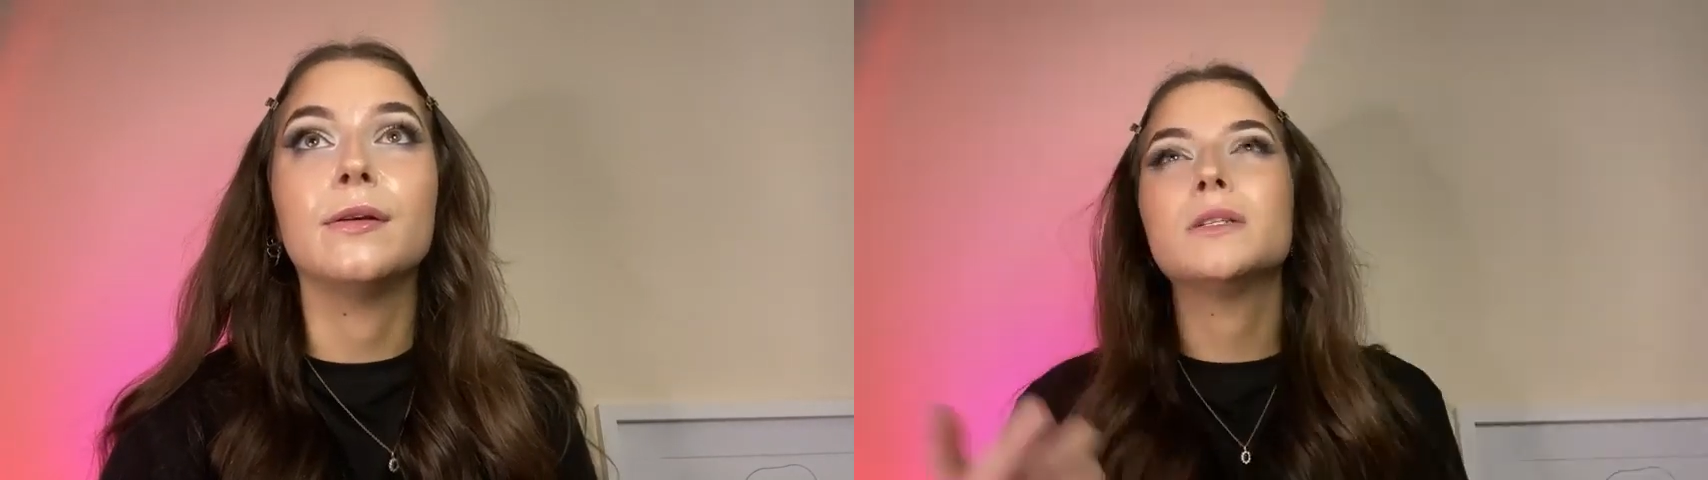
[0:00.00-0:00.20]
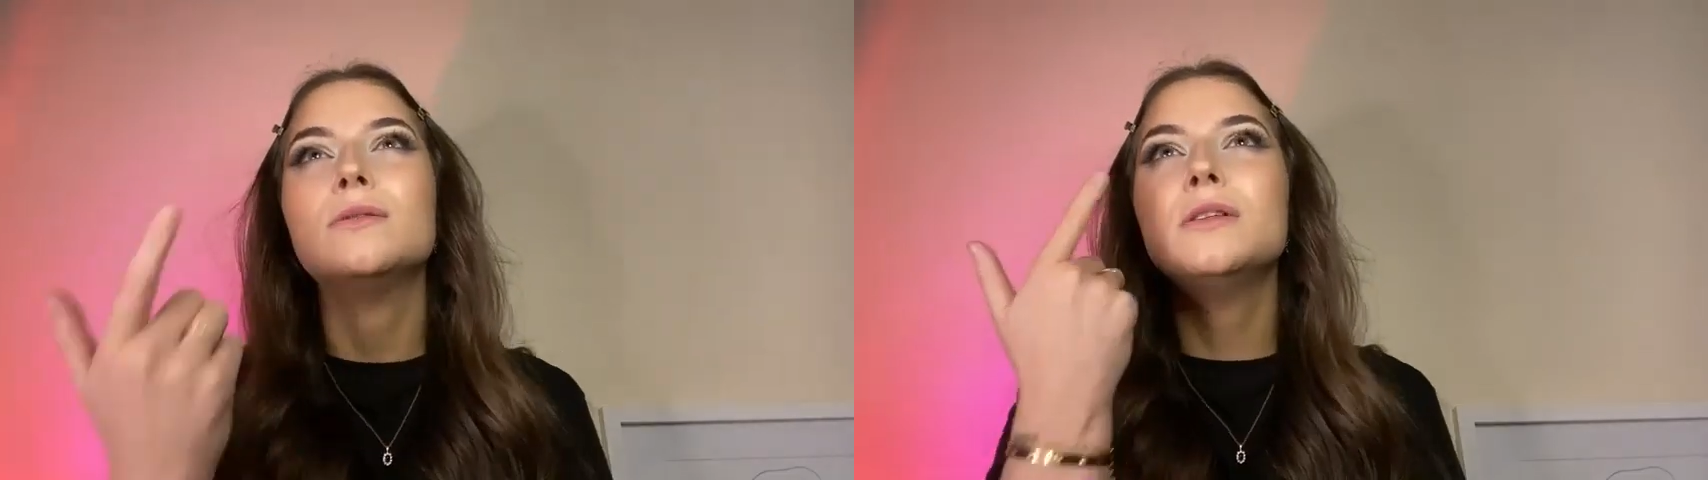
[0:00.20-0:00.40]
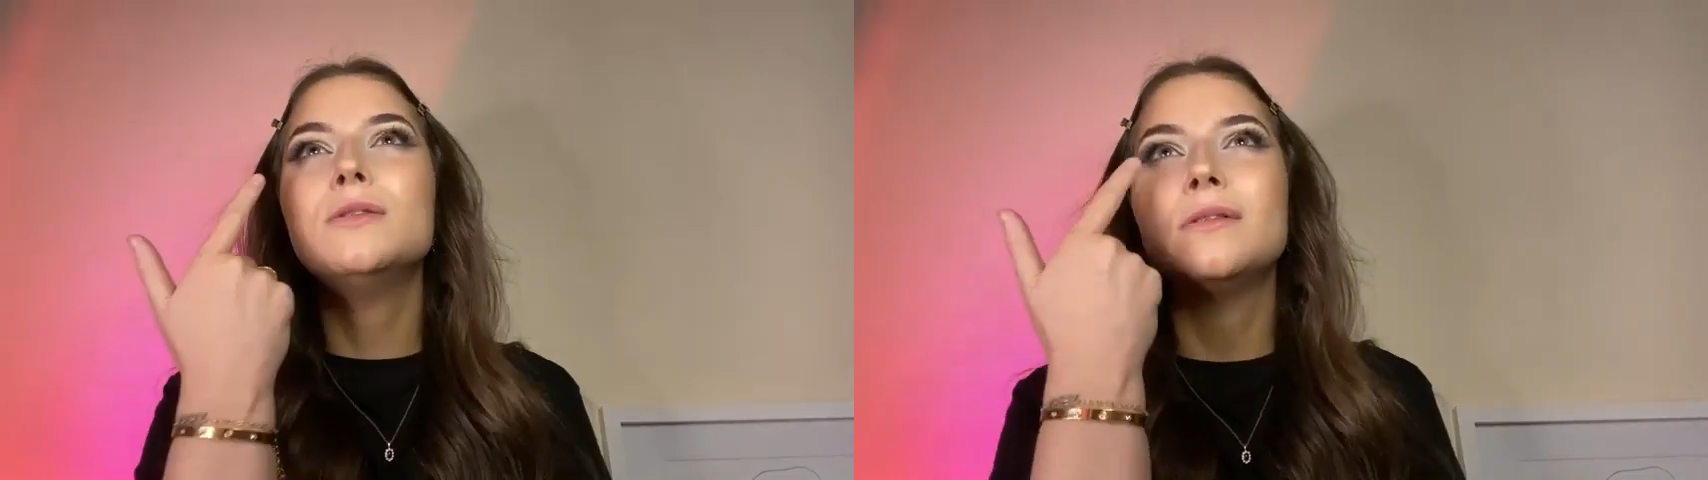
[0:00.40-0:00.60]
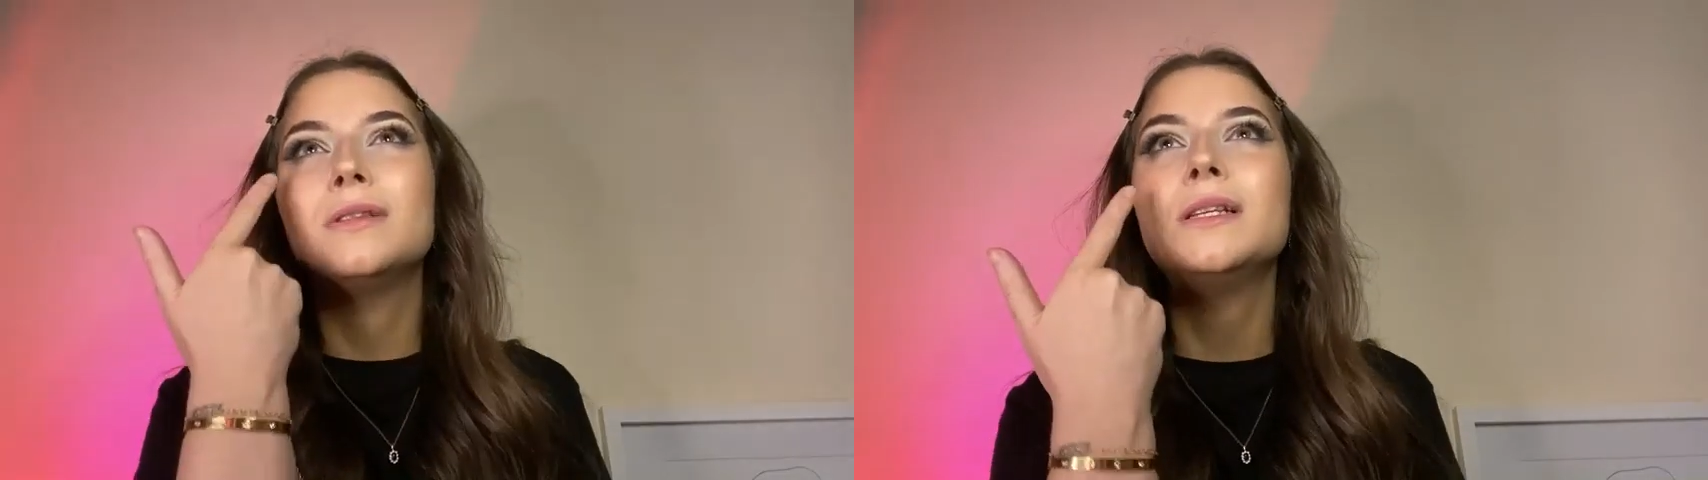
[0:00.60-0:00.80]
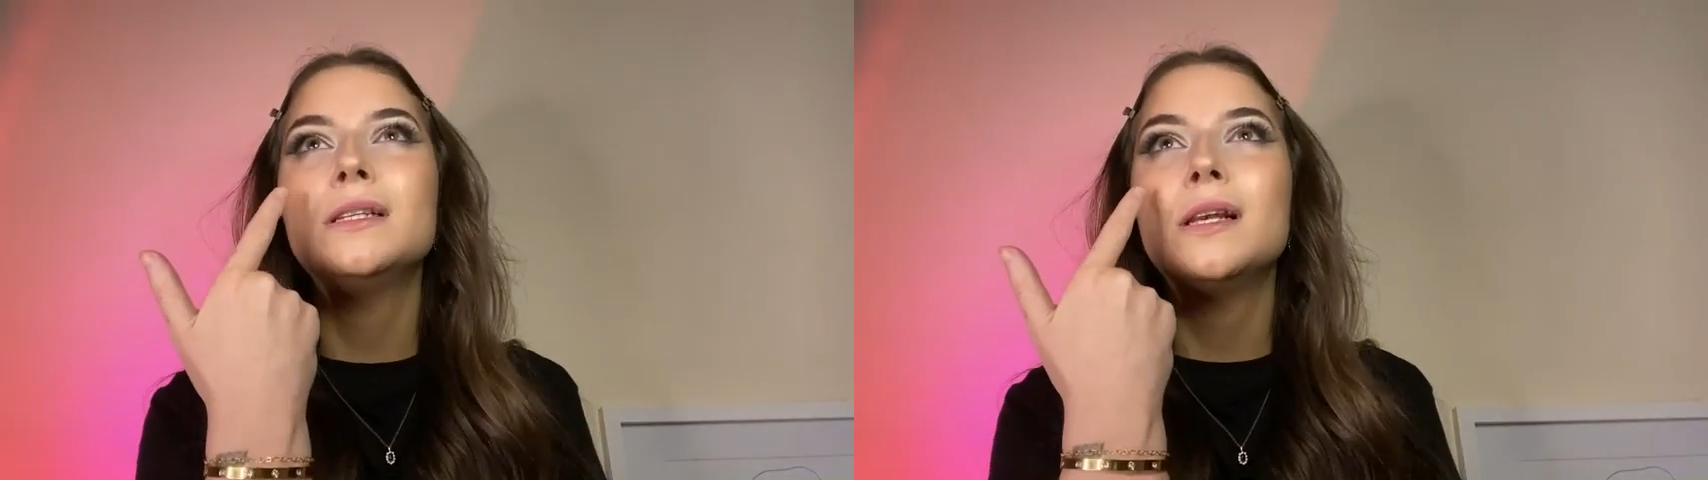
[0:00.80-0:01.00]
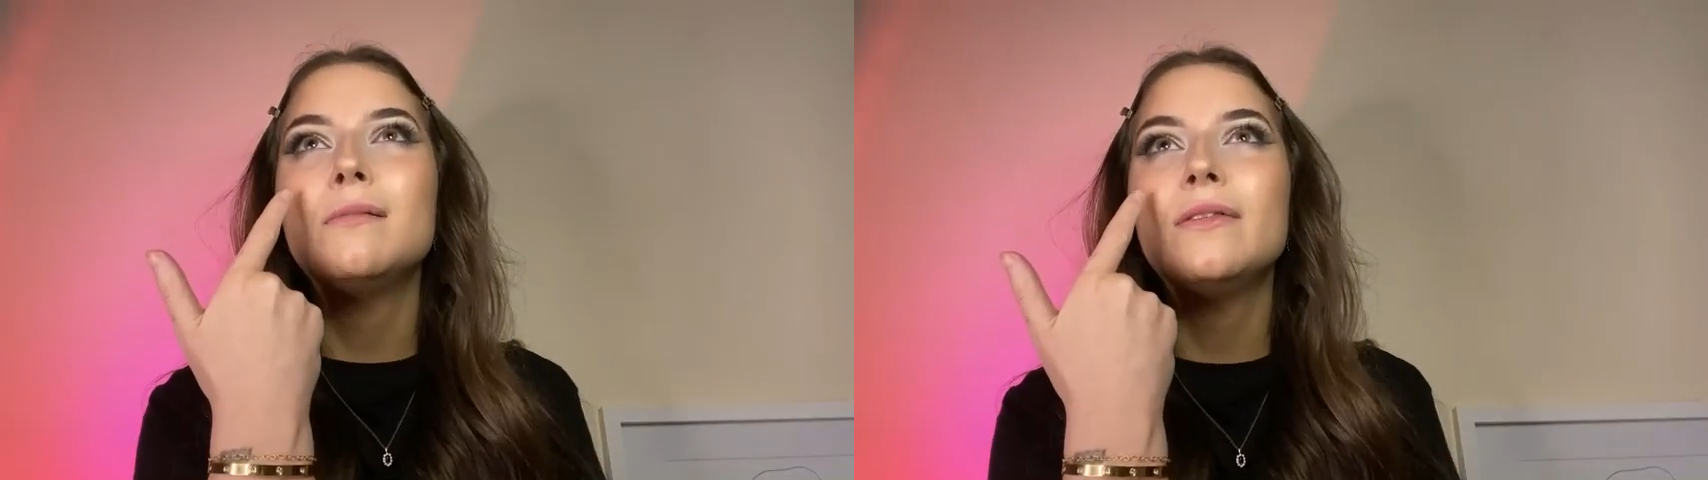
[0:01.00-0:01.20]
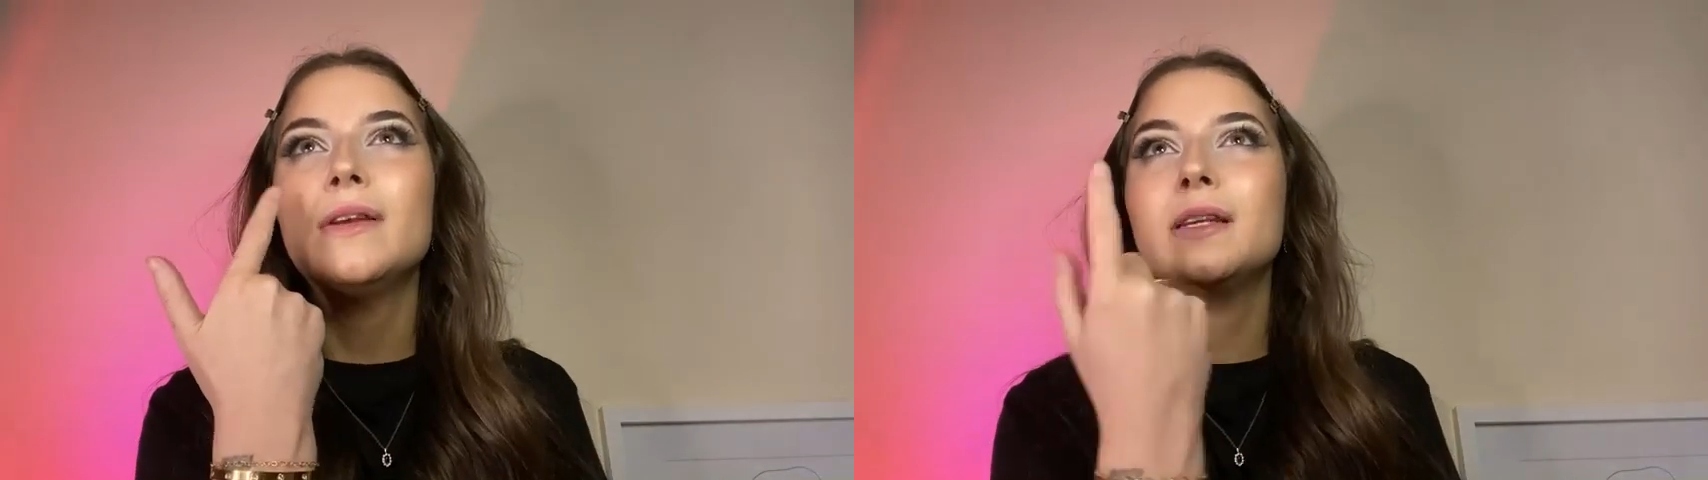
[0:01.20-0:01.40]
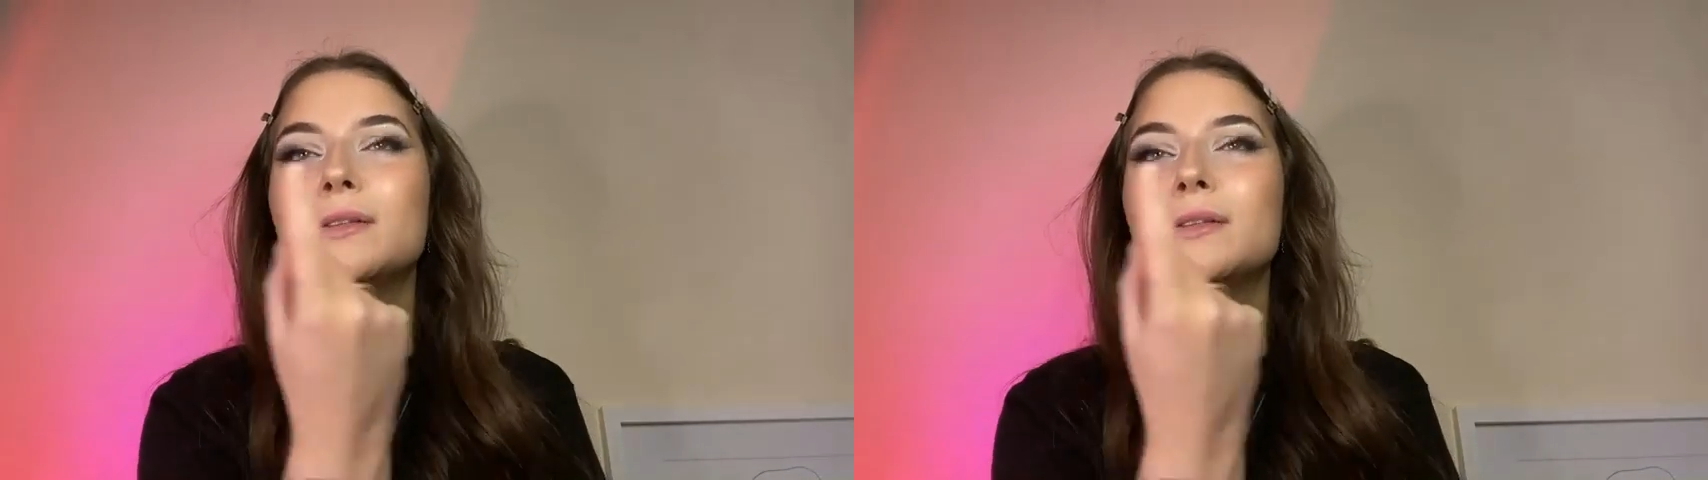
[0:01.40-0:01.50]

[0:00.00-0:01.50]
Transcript: Do I want to do it on this side of my face